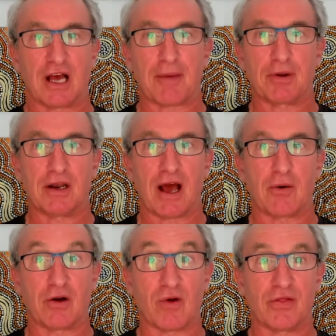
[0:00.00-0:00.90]
to happen now
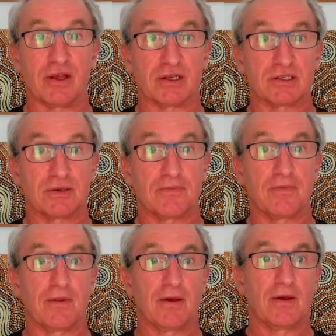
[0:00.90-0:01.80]
when I run this.
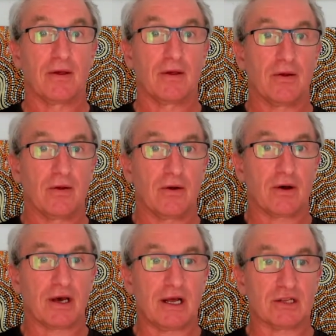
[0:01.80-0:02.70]

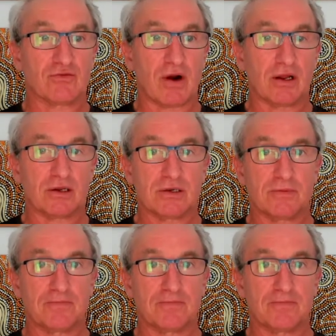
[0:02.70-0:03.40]
Okay, let's run it.